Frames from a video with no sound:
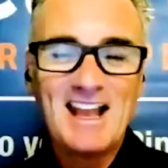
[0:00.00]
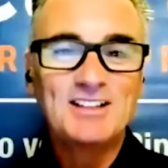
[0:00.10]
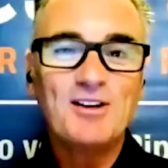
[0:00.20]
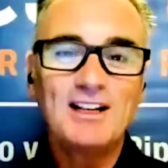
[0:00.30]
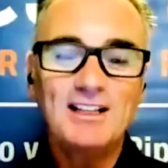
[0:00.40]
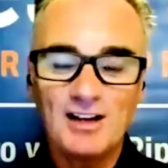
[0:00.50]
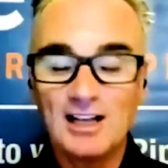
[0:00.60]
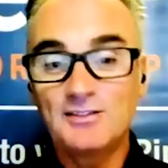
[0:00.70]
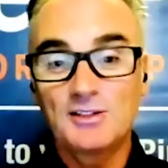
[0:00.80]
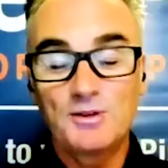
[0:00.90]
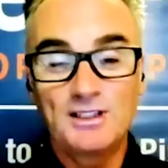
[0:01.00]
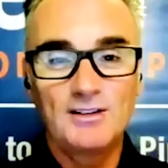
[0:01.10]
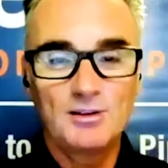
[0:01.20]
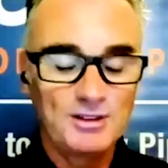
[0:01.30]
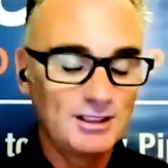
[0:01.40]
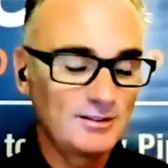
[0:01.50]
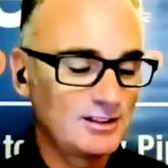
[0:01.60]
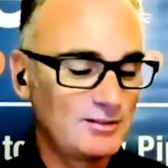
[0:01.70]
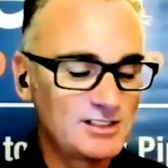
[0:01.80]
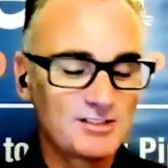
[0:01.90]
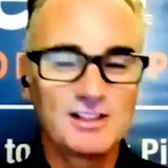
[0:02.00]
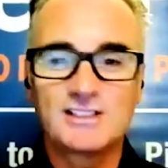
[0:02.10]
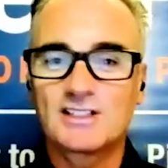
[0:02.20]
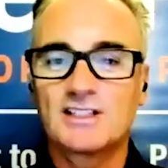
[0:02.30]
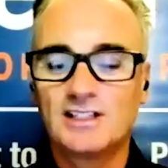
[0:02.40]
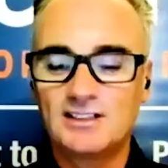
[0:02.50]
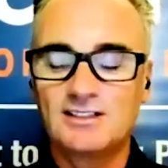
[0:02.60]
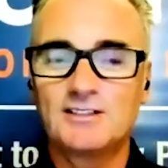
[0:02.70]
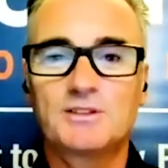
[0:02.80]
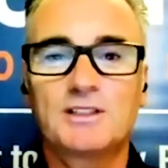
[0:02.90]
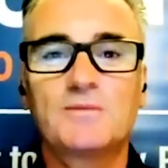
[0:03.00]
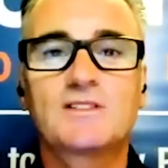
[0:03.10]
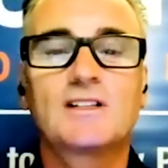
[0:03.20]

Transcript: no, I love, I love that we do, we live in a very strange society sometimes.